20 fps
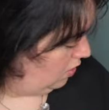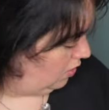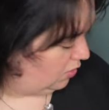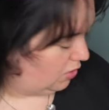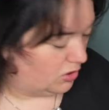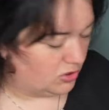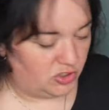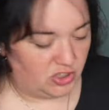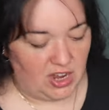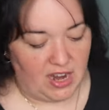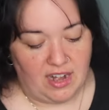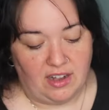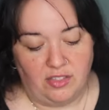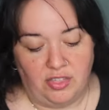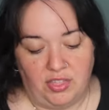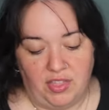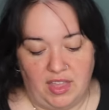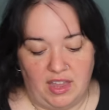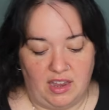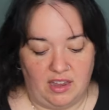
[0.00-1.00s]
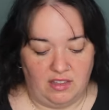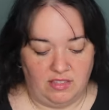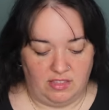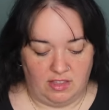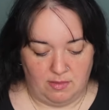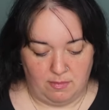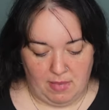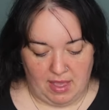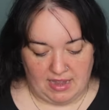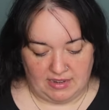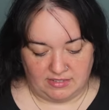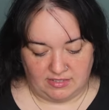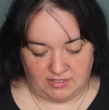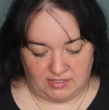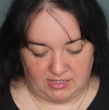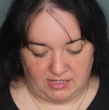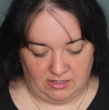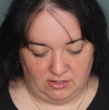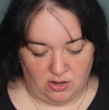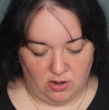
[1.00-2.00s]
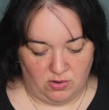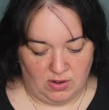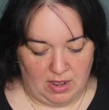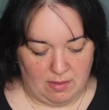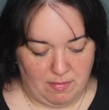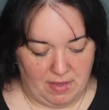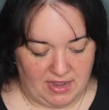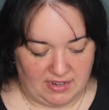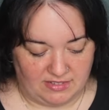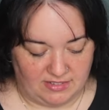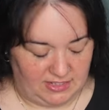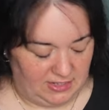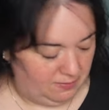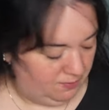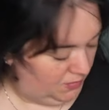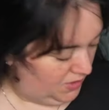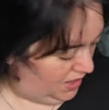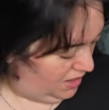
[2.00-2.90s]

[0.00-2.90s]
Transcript: crocheted thing, the maxi, no, not maxi,